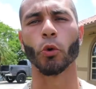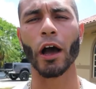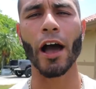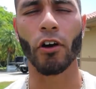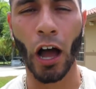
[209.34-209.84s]
So
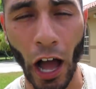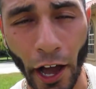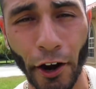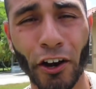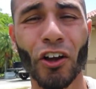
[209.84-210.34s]
we'll have a
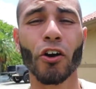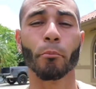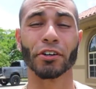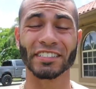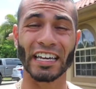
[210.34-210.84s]
higher
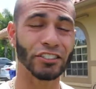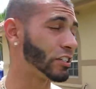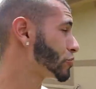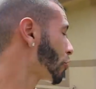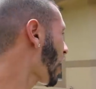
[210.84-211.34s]

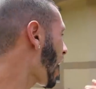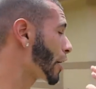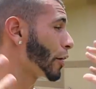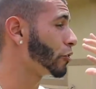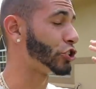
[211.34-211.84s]
percentage or a
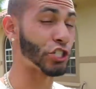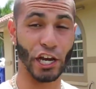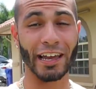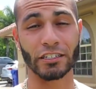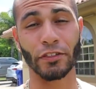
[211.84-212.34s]
higher
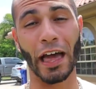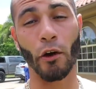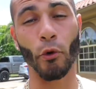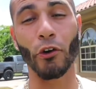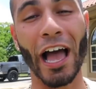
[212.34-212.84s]
chance
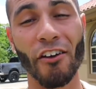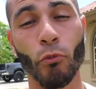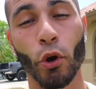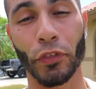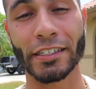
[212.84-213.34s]
that we'll have
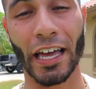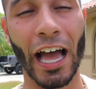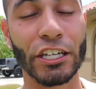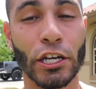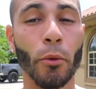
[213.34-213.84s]
more things that
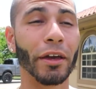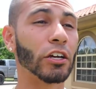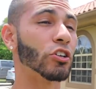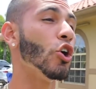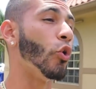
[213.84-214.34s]
hatch out
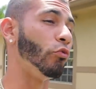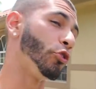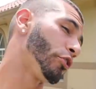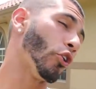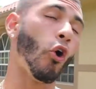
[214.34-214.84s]
because
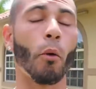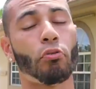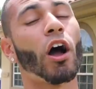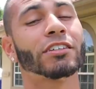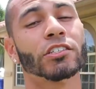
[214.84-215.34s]
during the whole
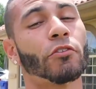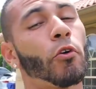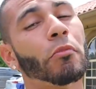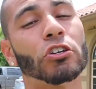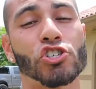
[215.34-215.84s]
process of
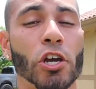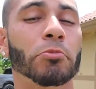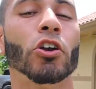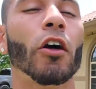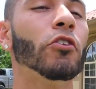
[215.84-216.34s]
coming
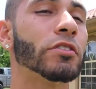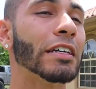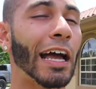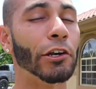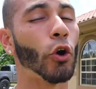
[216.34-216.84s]
shipped and all those
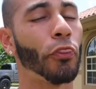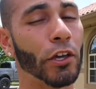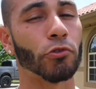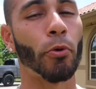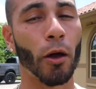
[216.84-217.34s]
things, I know
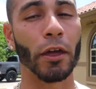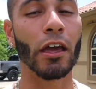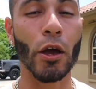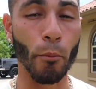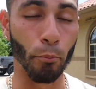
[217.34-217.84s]
things will probably
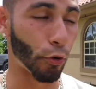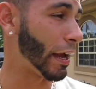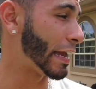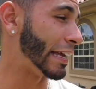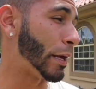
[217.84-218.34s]

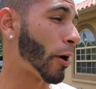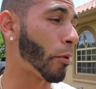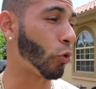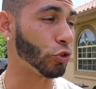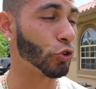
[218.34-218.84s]
break and they
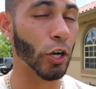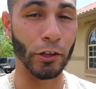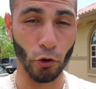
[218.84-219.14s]
probably won't do good.